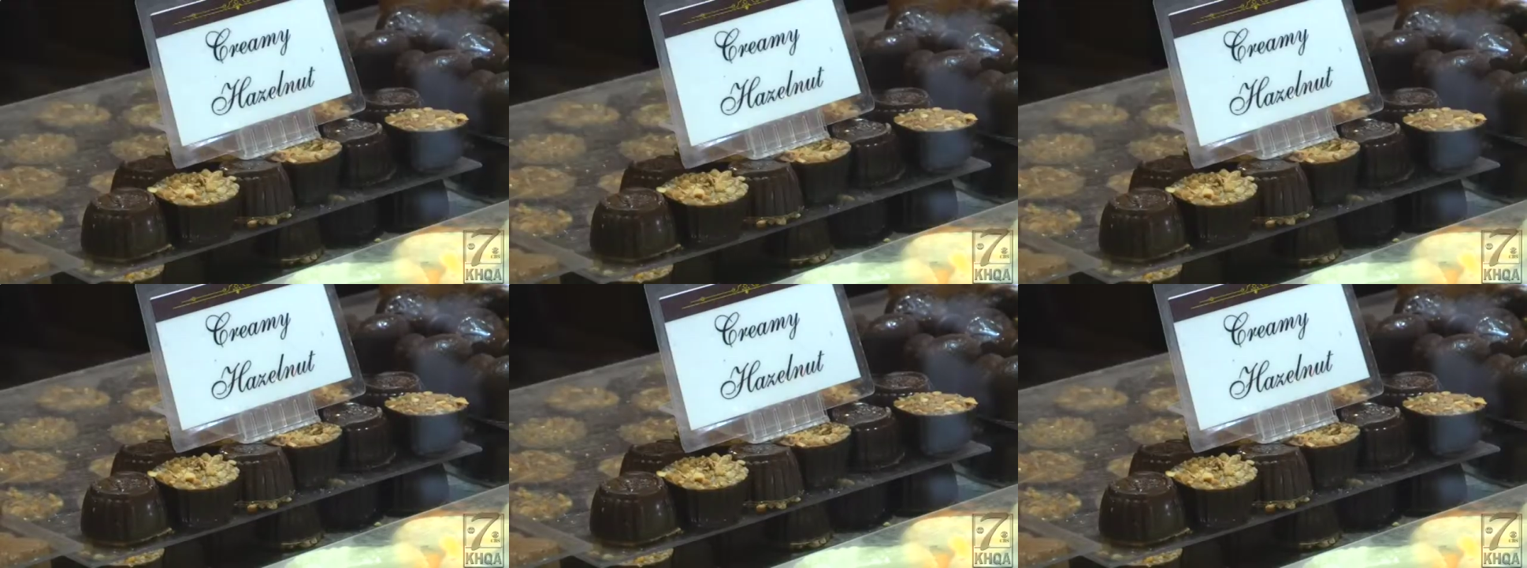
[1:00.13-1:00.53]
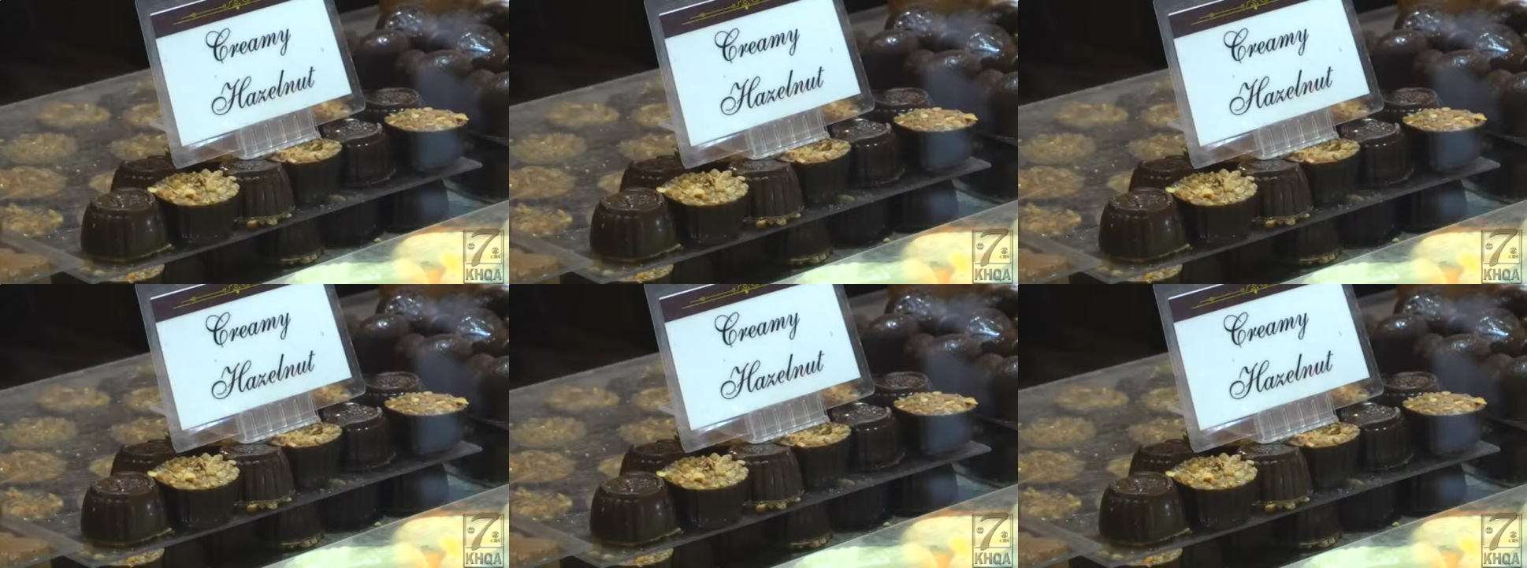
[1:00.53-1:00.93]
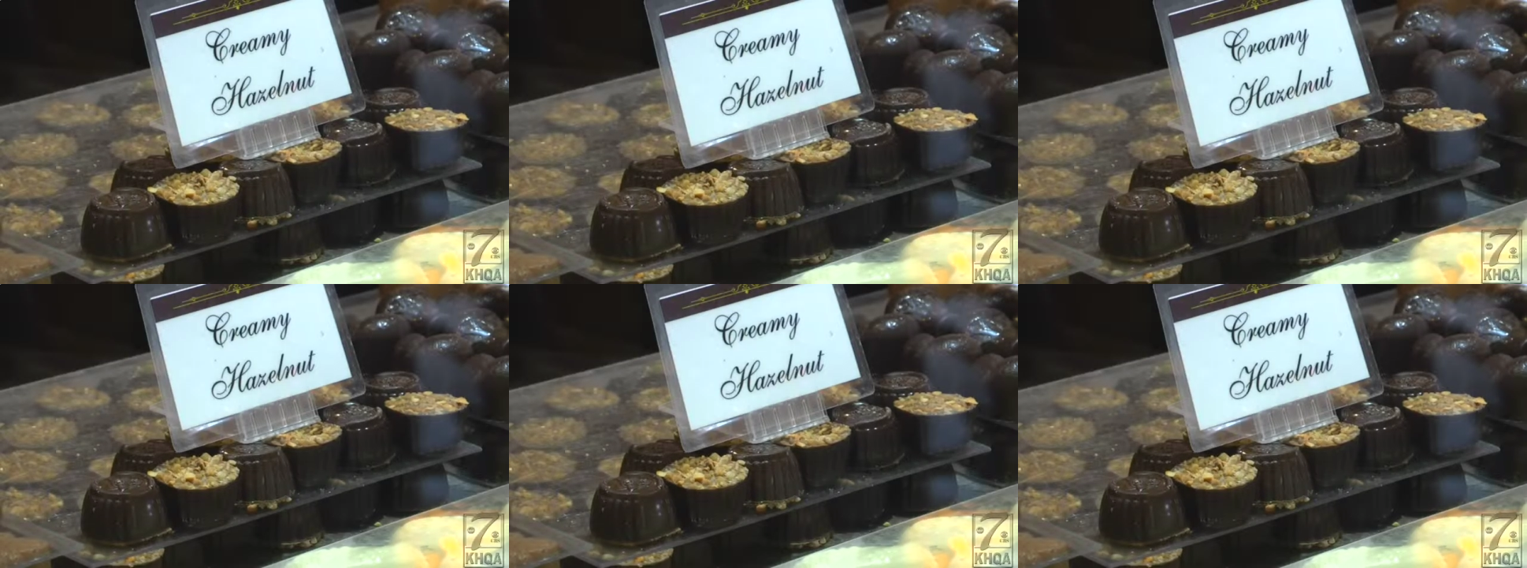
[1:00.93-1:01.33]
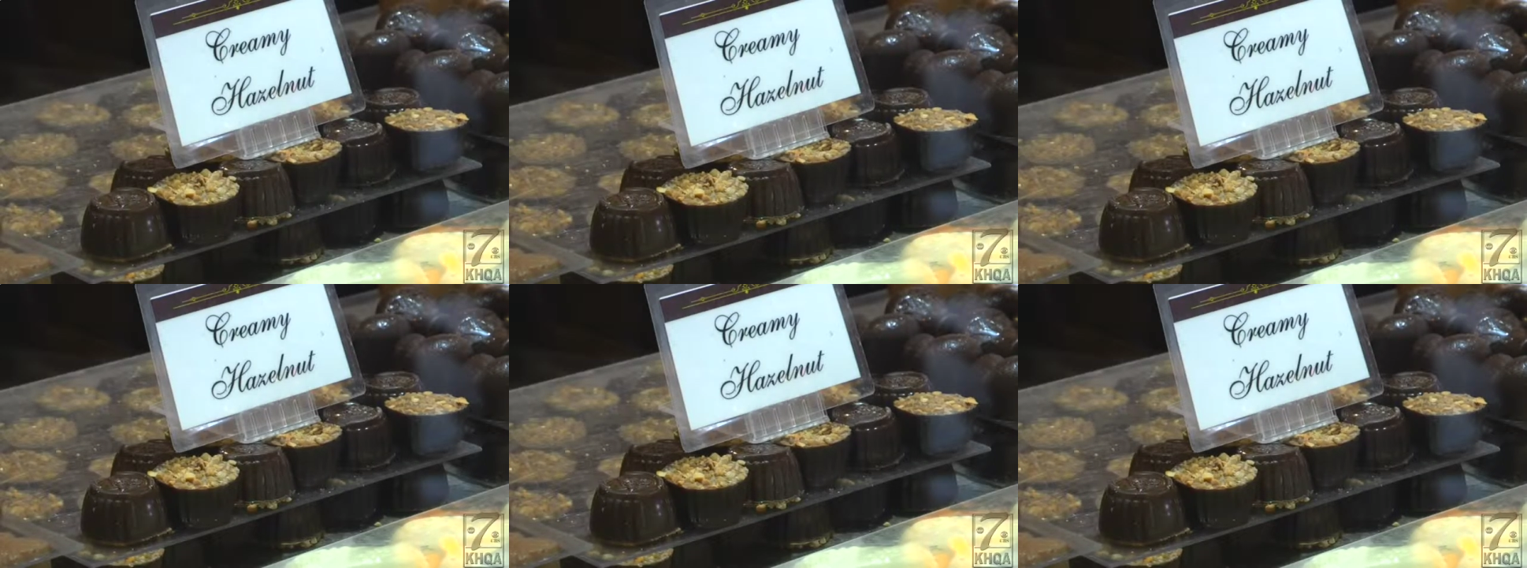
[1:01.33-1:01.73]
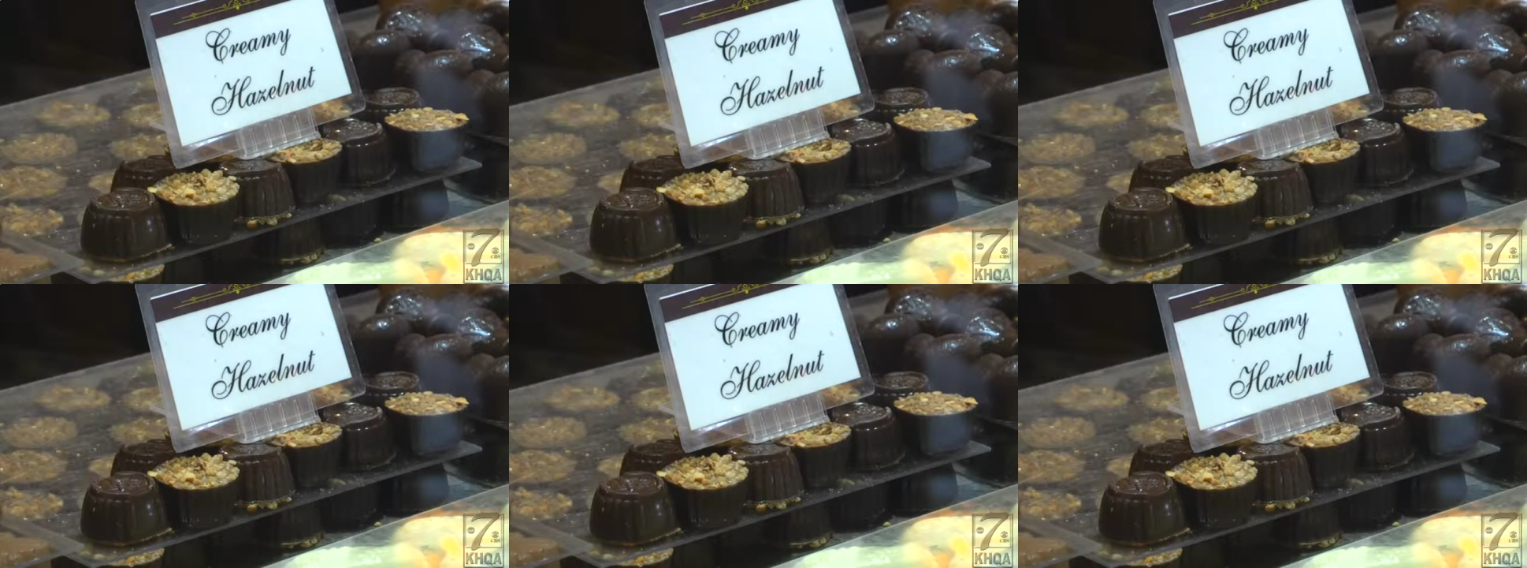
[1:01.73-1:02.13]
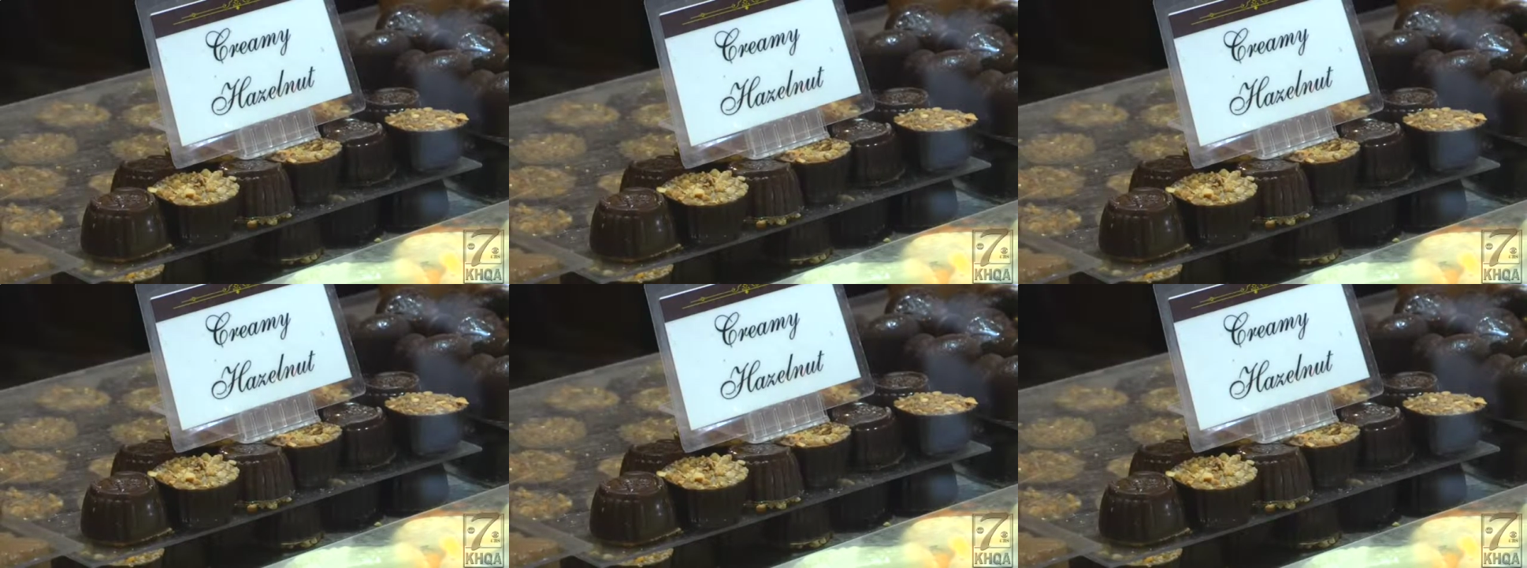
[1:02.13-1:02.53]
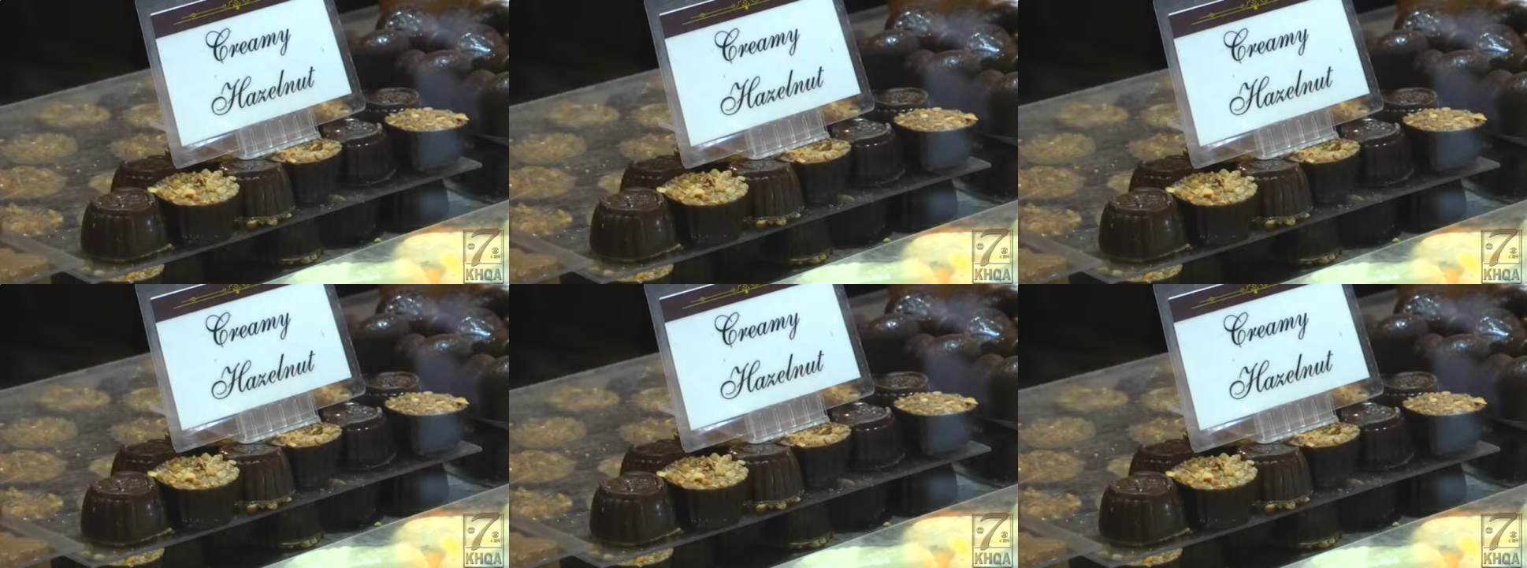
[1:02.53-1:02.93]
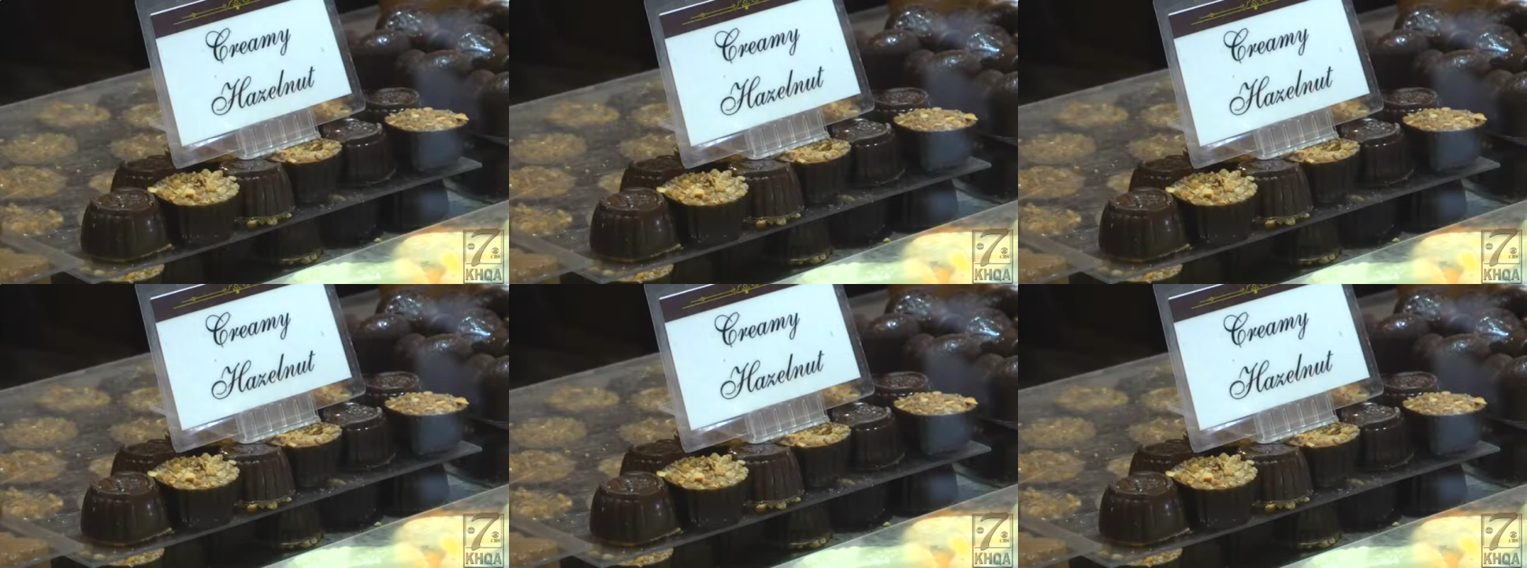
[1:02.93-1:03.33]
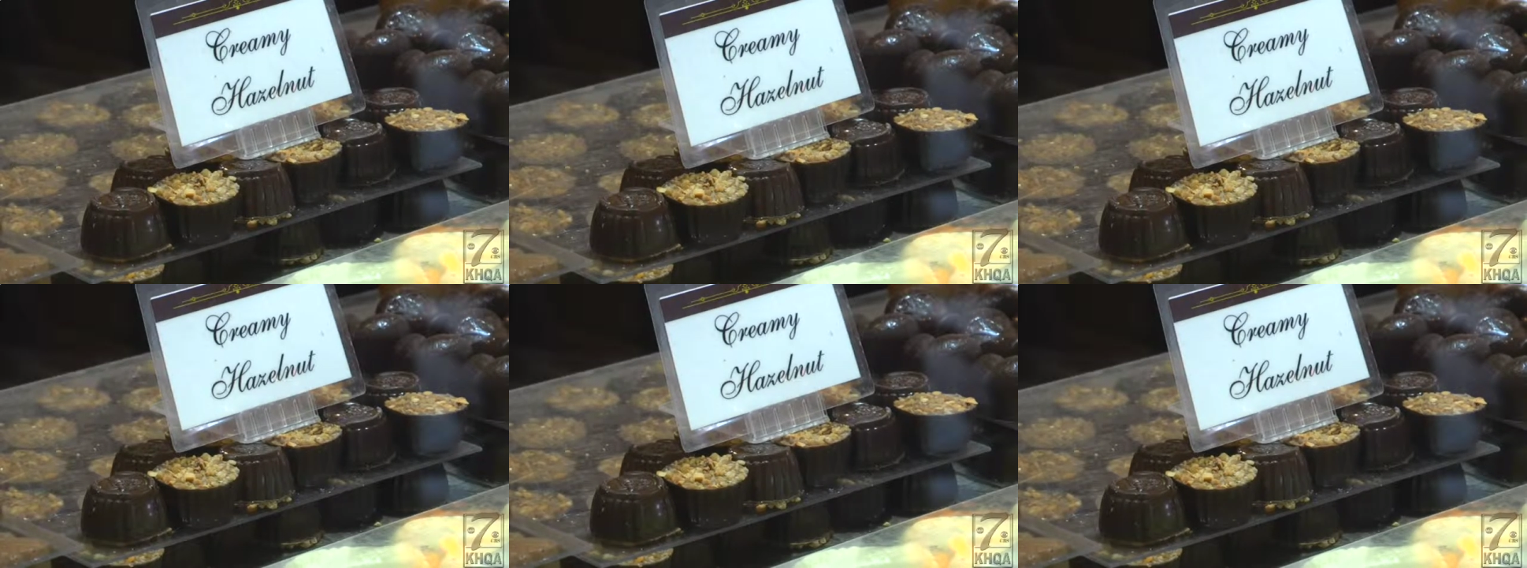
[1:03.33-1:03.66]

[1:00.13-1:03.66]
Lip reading: [unreadable: no face in view]